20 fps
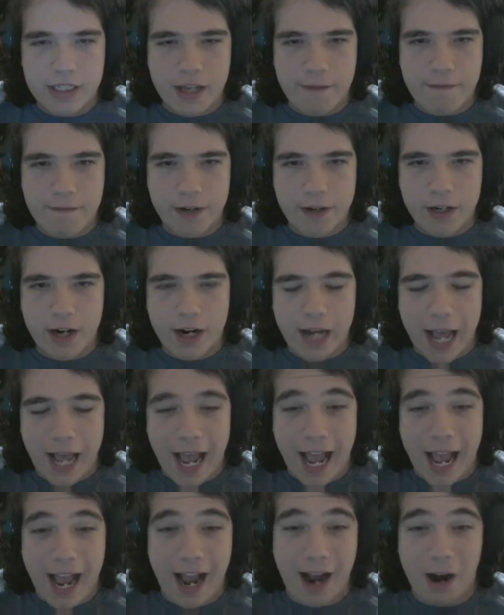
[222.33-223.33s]
I figured out
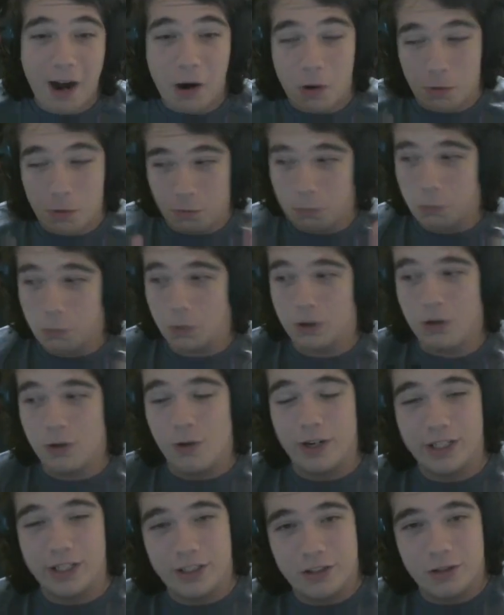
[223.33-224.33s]
how we're
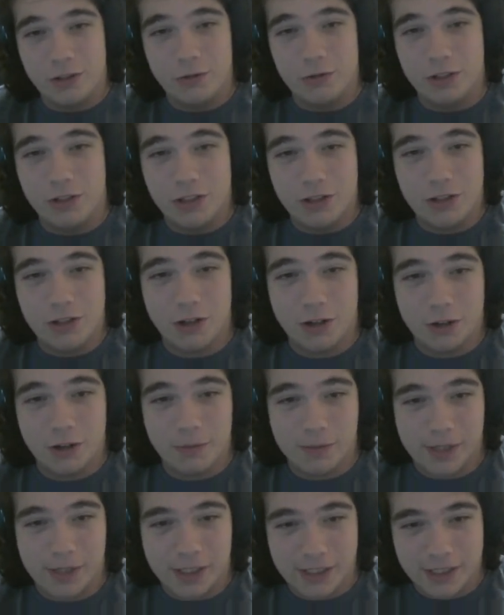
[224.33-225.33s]
going to
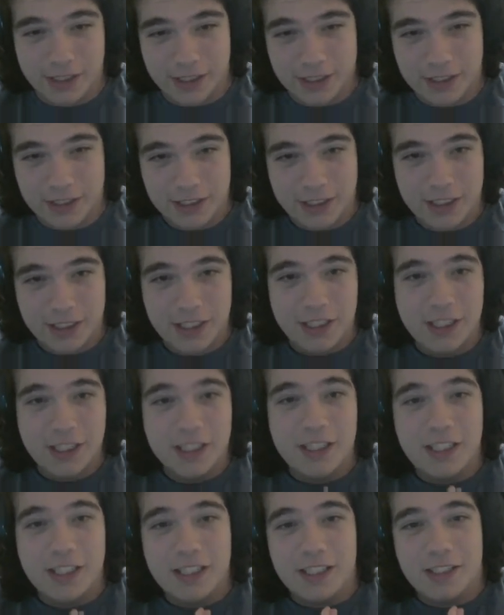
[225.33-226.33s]
determine
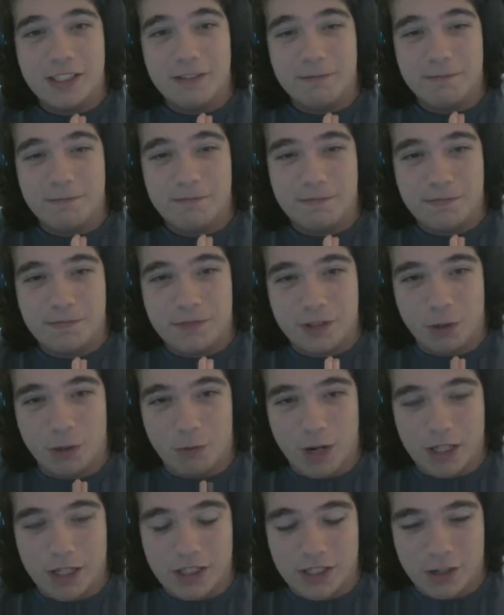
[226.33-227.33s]
the
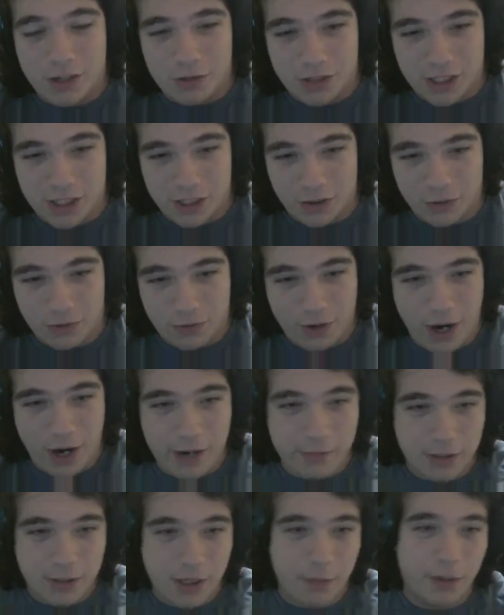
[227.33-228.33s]
redstone signal for
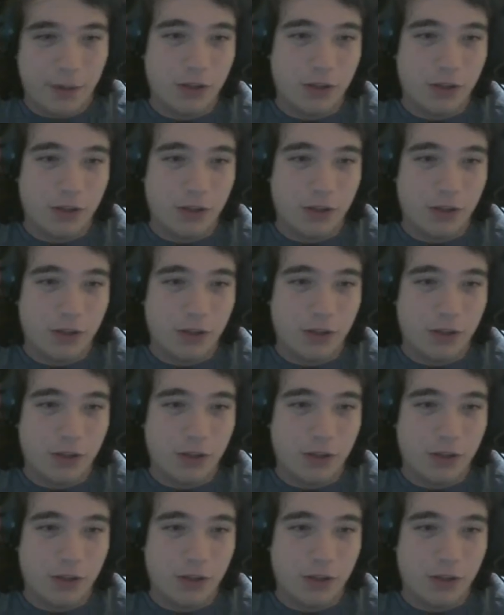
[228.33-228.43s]
items coming